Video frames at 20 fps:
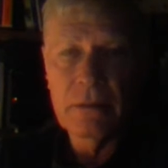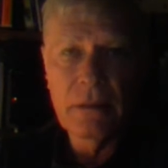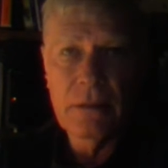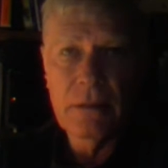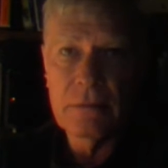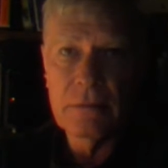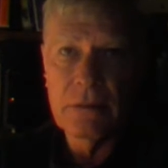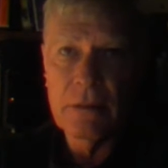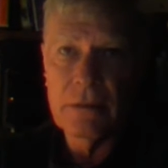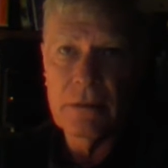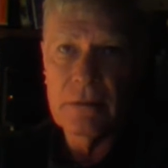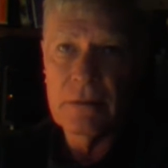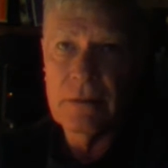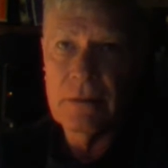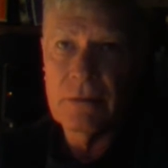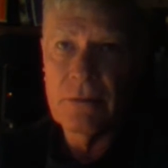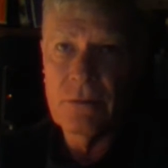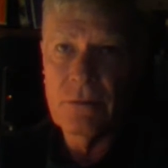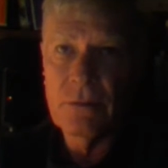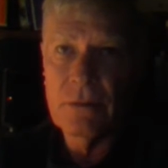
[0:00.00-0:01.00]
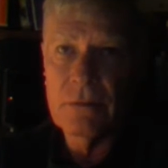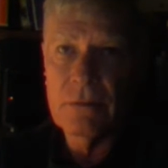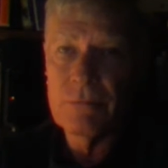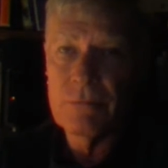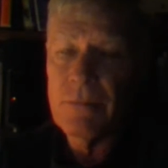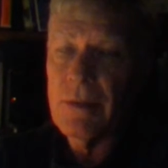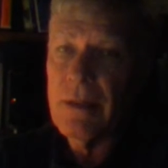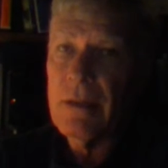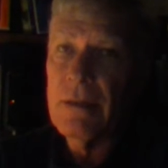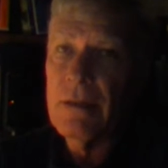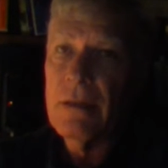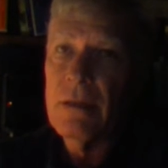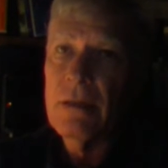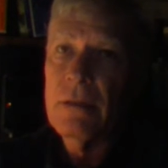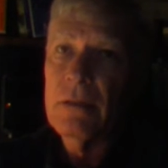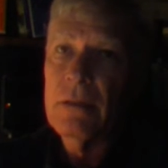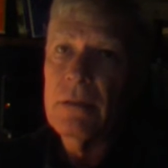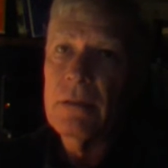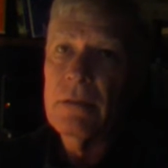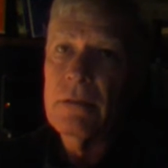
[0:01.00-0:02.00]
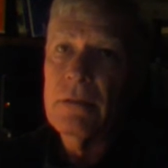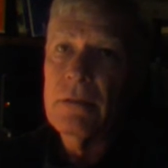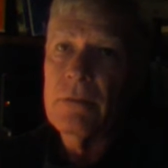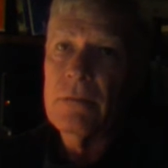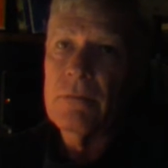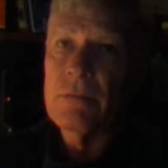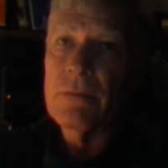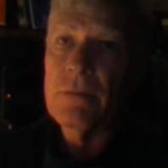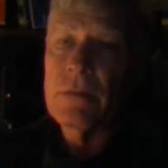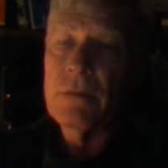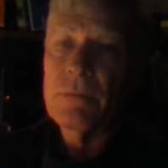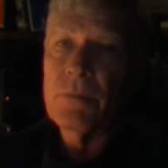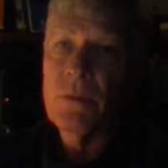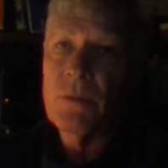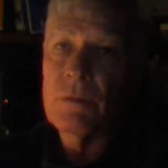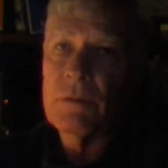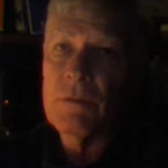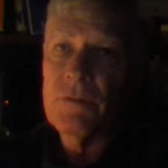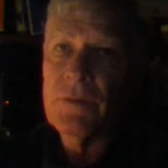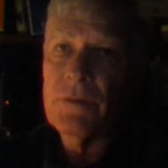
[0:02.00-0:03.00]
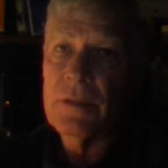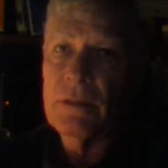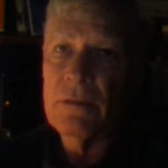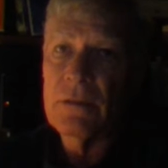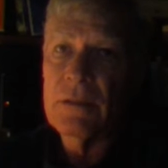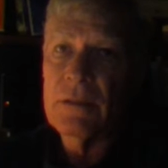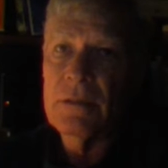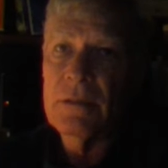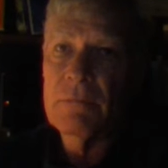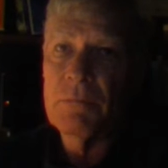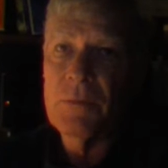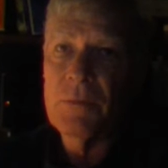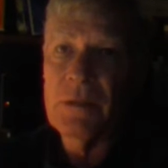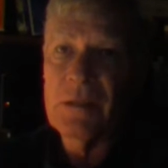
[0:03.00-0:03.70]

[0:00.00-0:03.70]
I don't want to point my finger in